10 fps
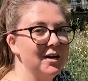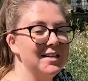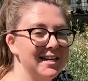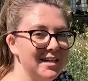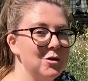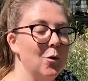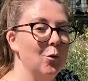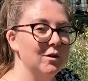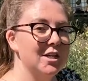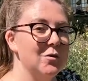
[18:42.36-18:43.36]
I did
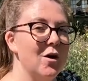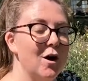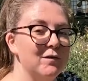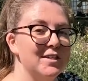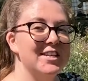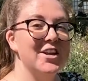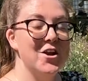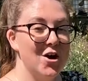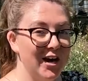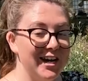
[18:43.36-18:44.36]
also harvest
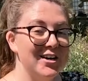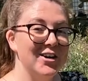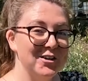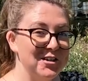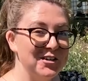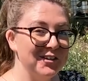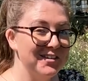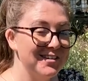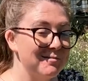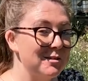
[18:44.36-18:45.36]
nine
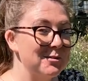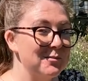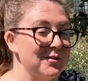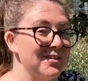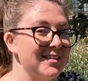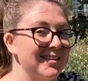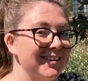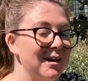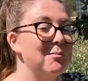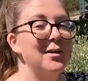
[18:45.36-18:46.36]
onions, which was
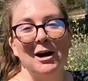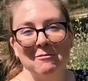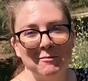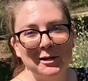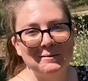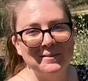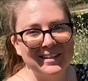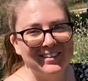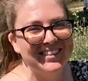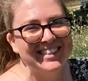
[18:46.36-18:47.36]
a proud
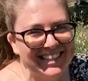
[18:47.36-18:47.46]
moment, I must